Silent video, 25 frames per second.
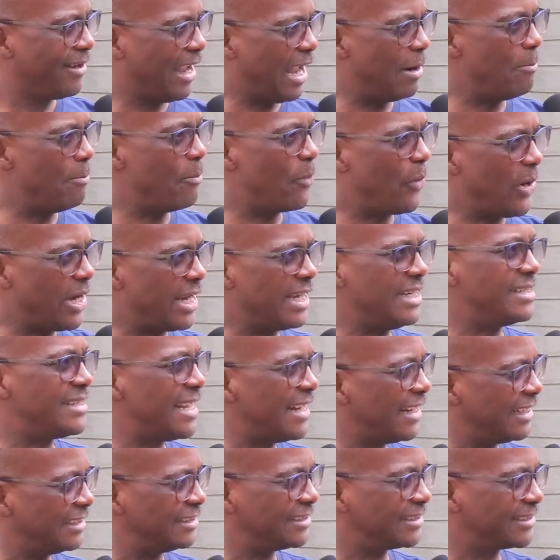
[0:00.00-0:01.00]
and bringing
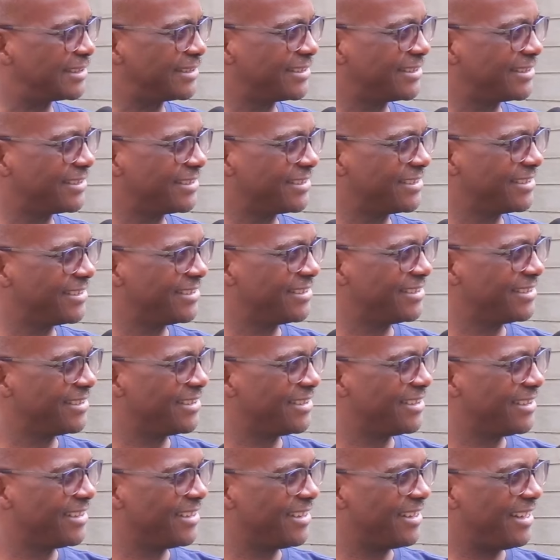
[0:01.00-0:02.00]
tenants?
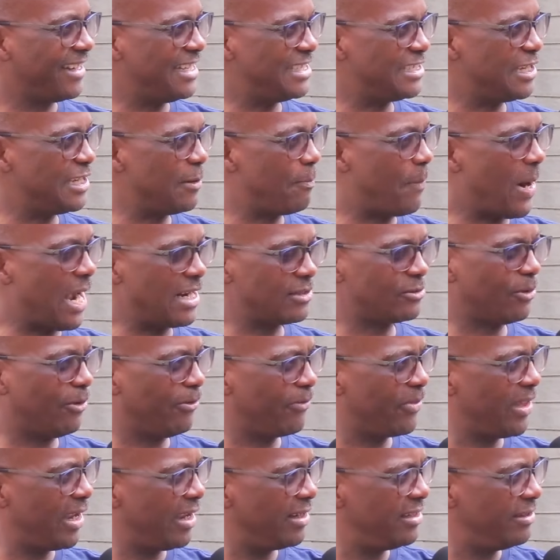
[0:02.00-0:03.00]
Is he part
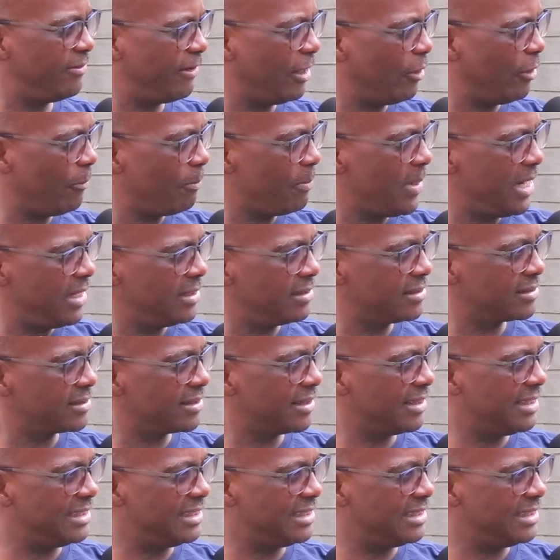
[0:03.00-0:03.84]
of the development?